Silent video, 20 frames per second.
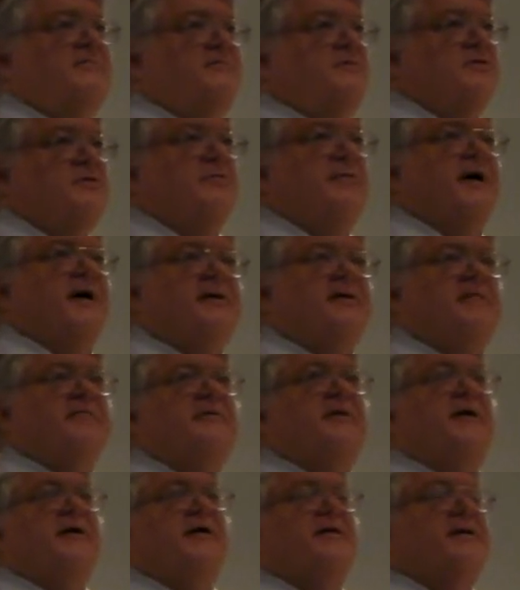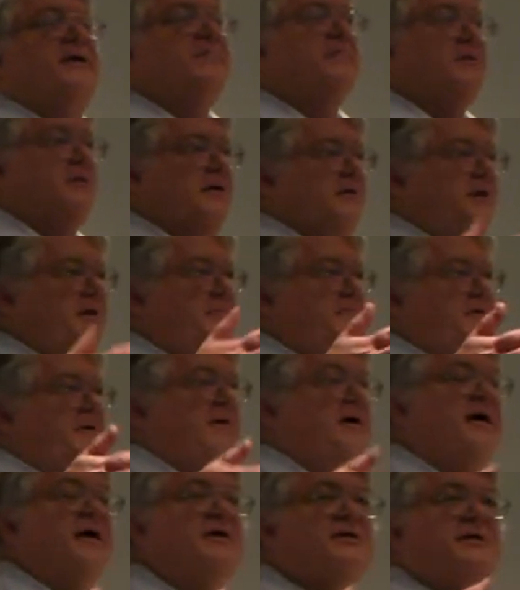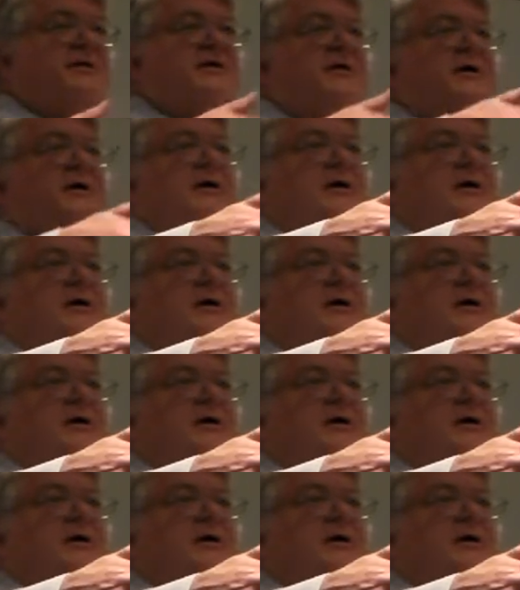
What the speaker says: some activity, and they actually